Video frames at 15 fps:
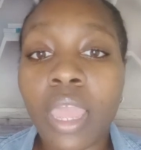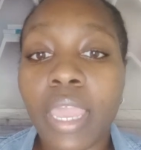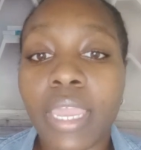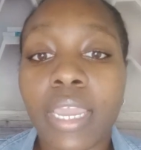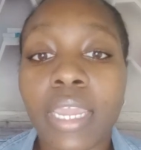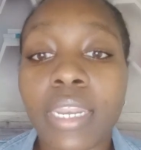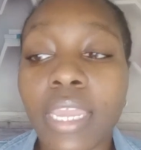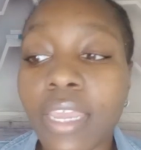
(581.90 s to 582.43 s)

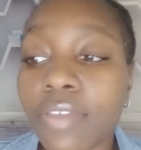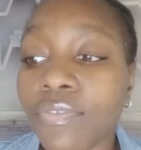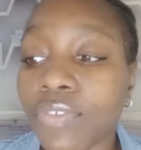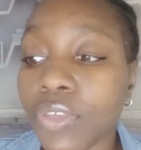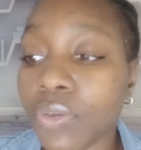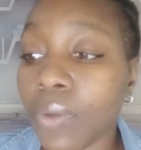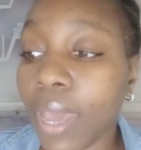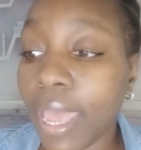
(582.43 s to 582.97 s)
And if
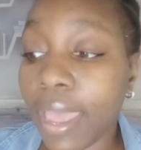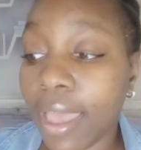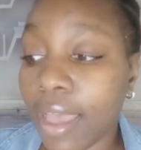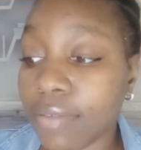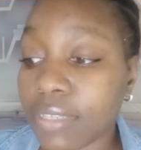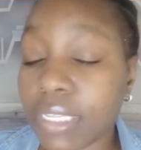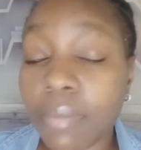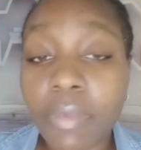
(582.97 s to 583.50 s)
you
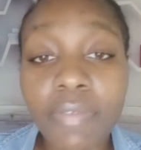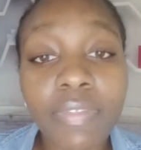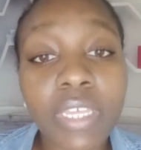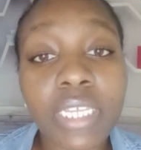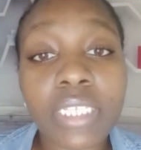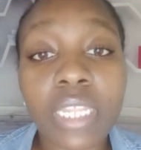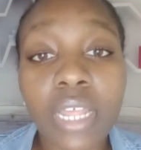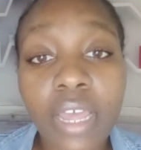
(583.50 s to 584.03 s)
have some of
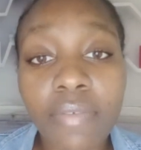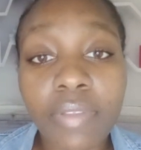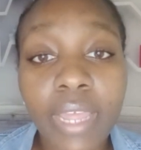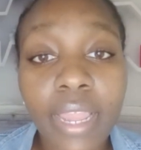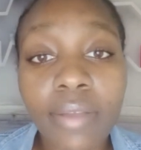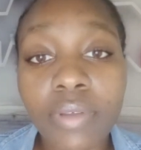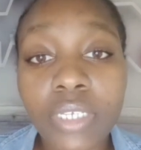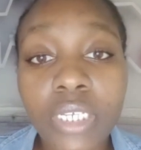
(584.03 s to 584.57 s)
these love
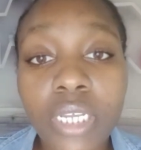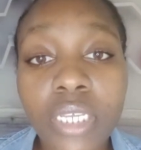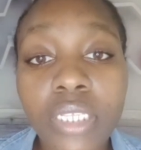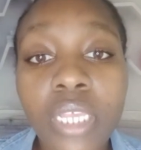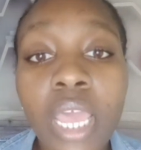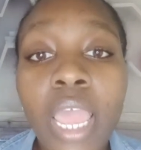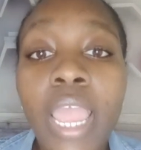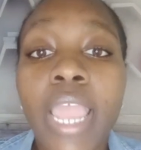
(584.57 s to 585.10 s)
languages